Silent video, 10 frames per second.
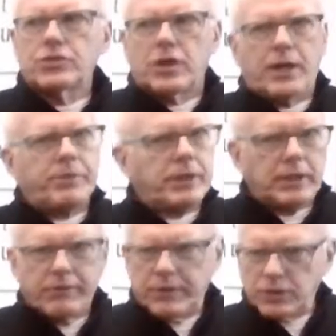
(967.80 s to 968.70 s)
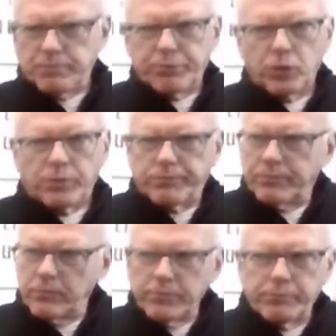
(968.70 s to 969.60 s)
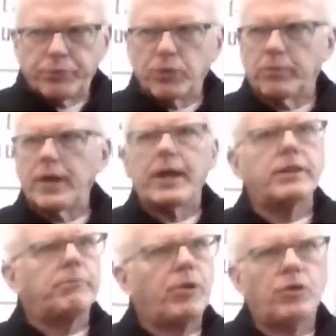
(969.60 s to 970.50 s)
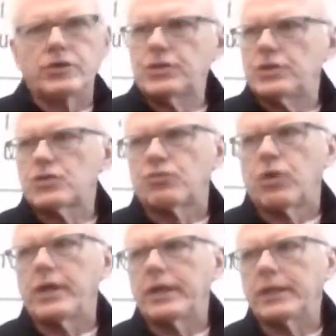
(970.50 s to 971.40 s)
are dropping and everything's boom, boom, and the boat is just running.